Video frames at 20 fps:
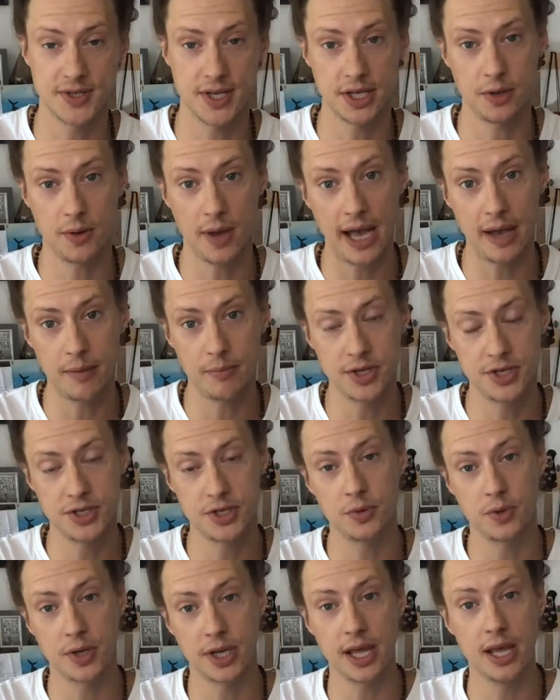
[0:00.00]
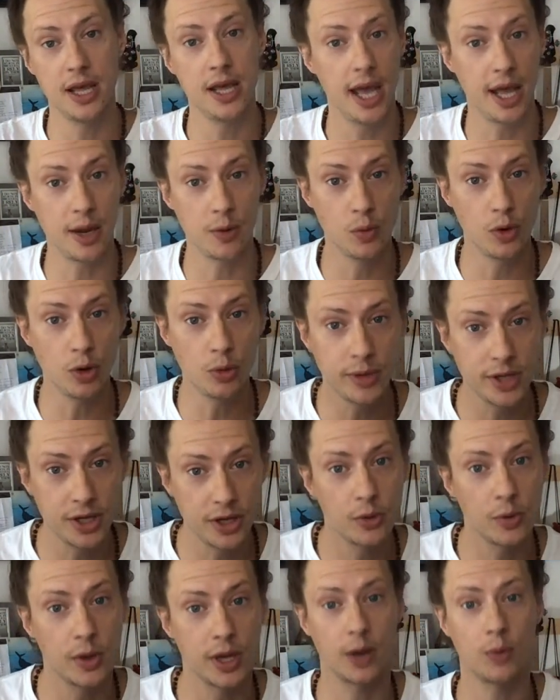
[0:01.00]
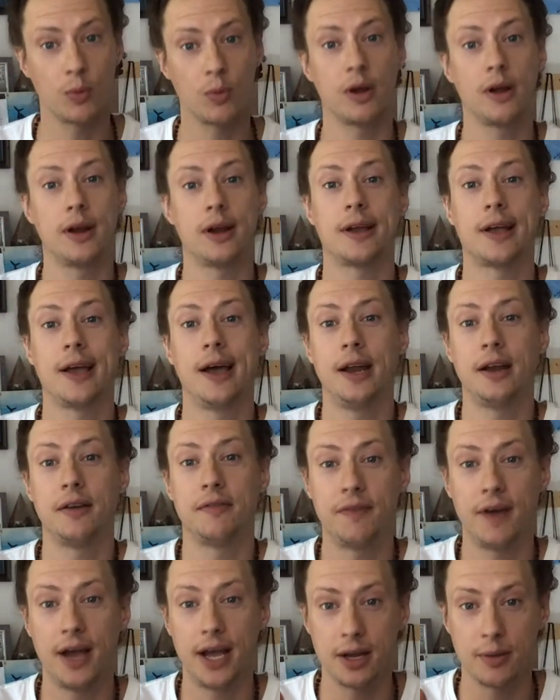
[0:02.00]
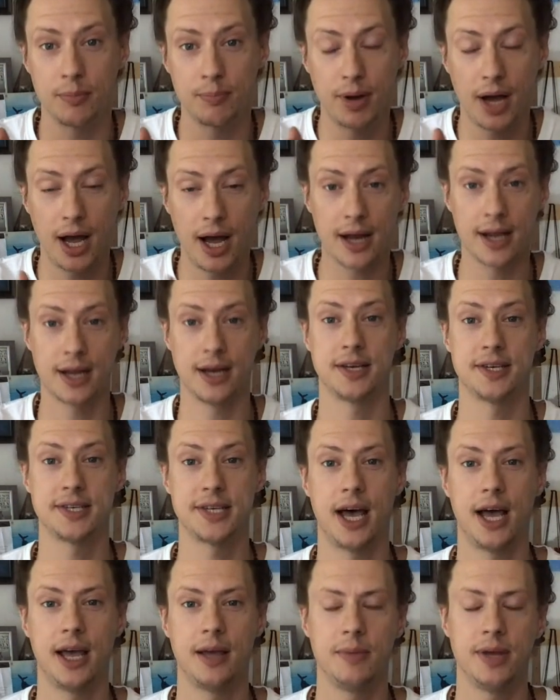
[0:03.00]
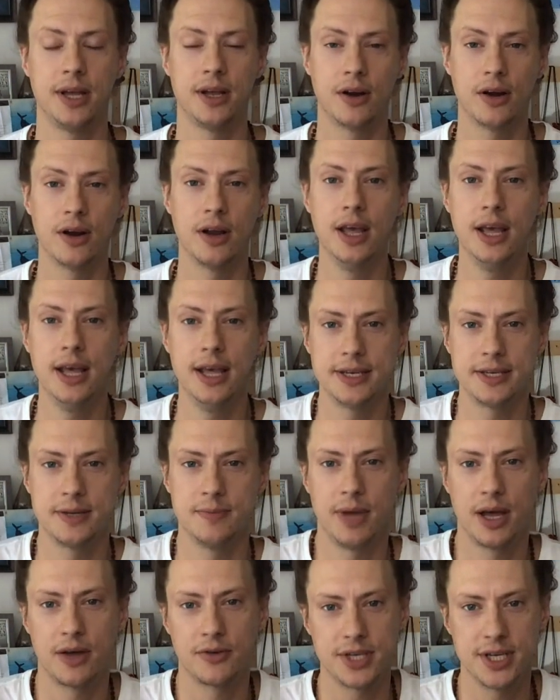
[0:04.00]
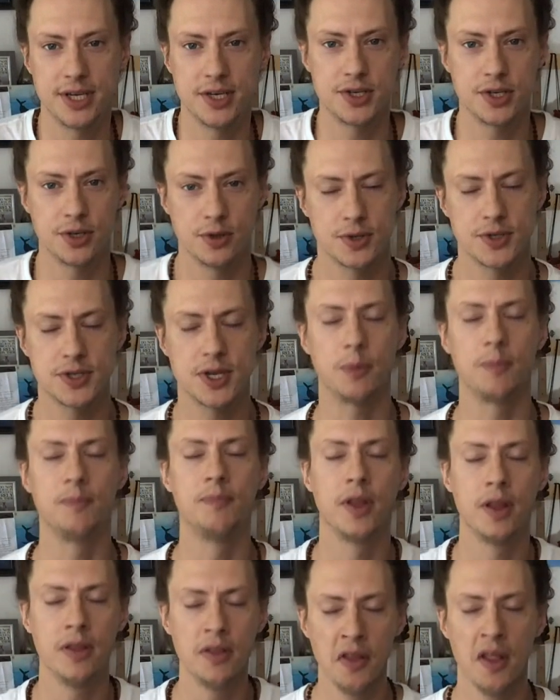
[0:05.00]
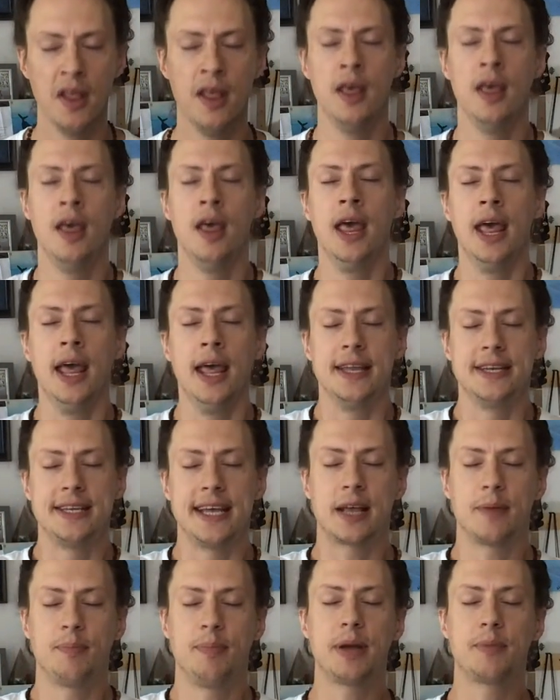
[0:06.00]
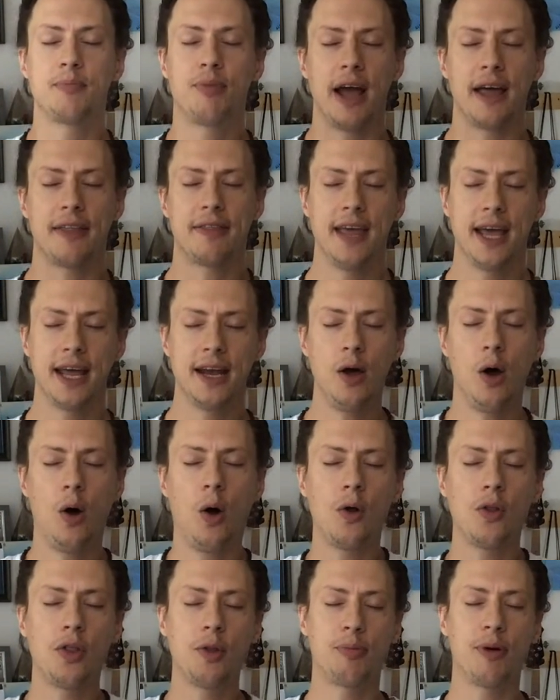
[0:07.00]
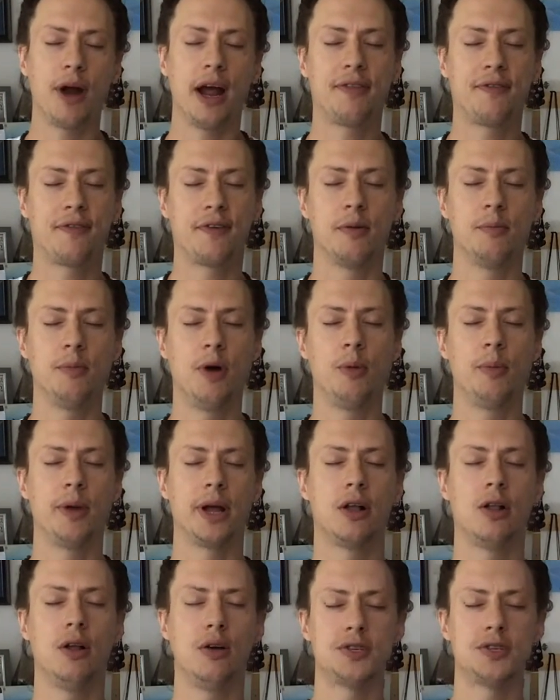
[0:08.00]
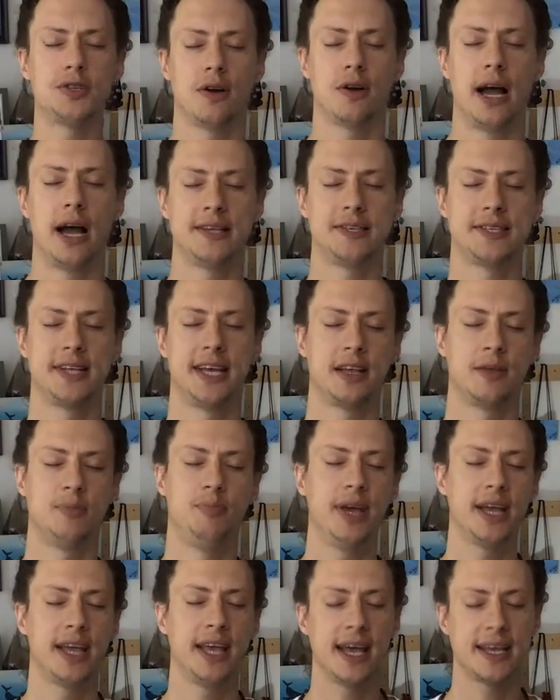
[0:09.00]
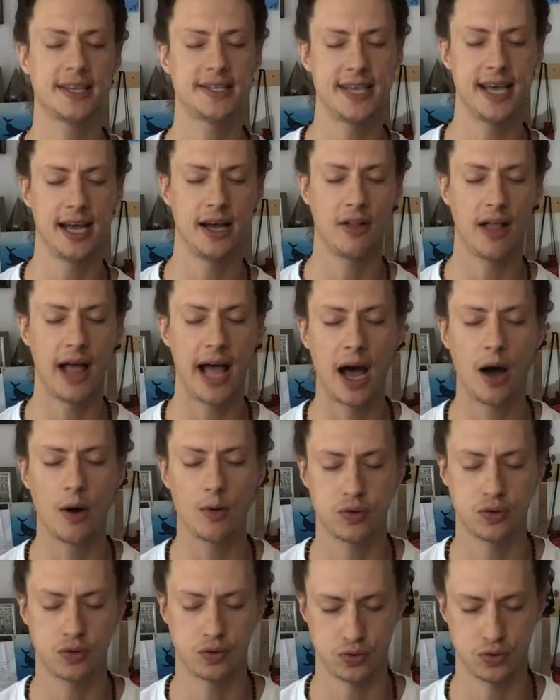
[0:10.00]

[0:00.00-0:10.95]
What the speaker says: that you have been doing and will be doing, and we're going to kind of find a pocket of time here to melt into. So take a big breath in, hold the breath for a moment, close your eyes, take a big exhale out.